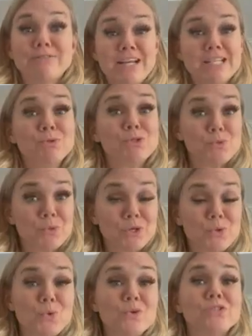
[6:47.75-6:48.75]
And that's what's
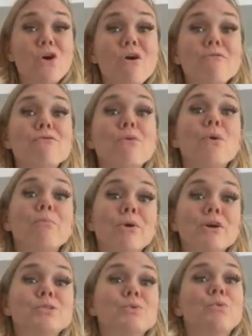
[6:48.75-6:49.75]
really cool is all 4
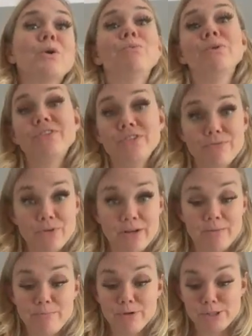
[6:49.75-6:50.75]
books were written with
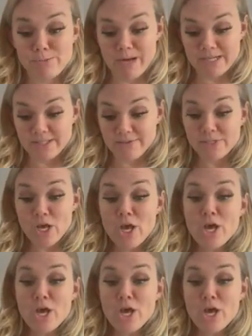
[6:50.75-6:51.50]
different perspectives.